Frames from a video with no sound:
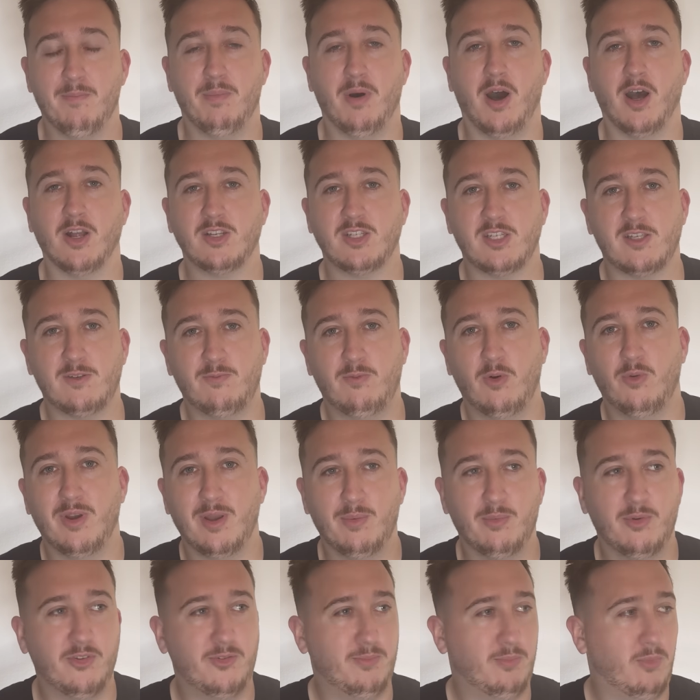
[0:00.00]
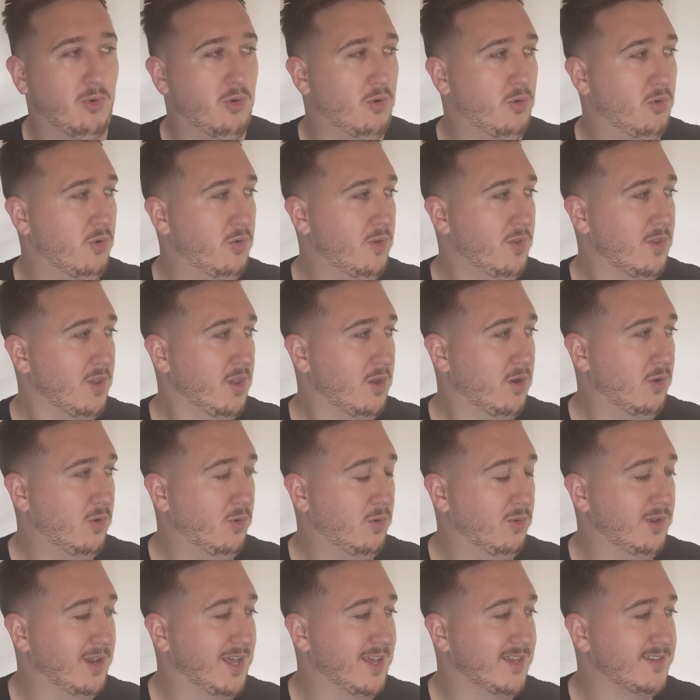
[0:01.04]
But I just thought it was more
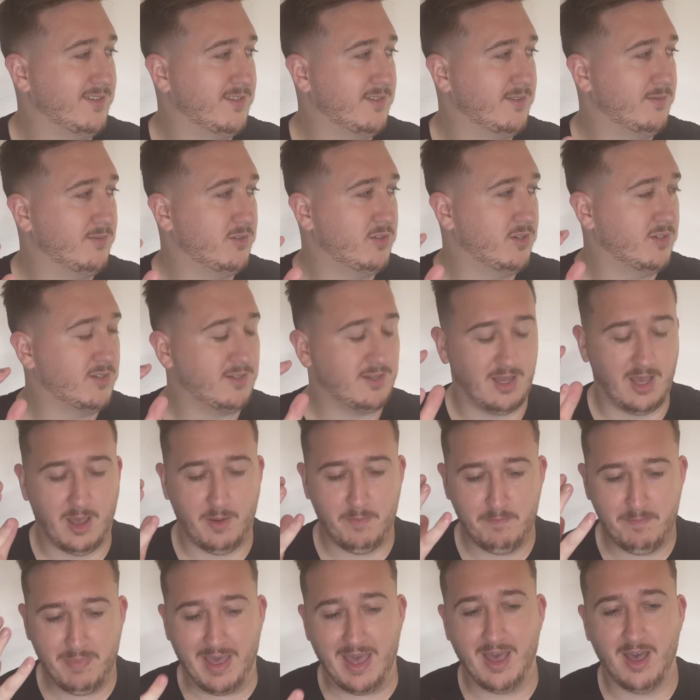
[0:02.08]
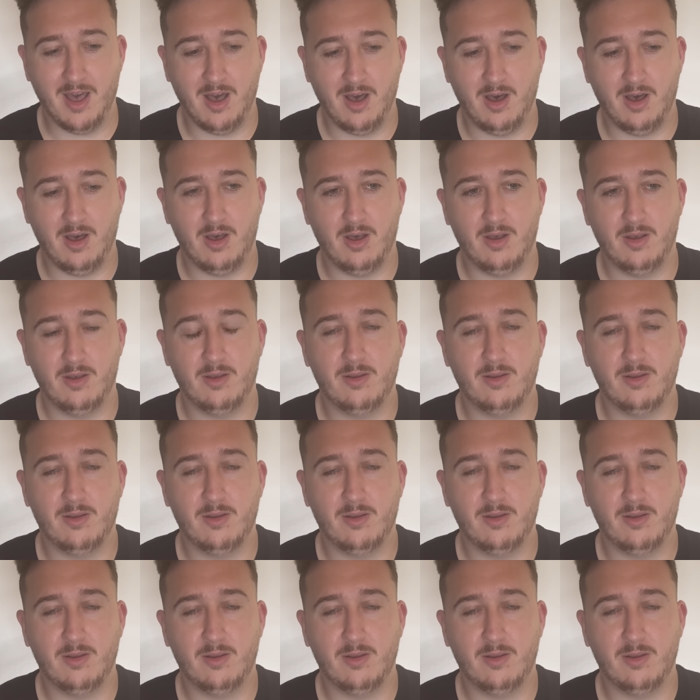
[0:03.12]
or less just a better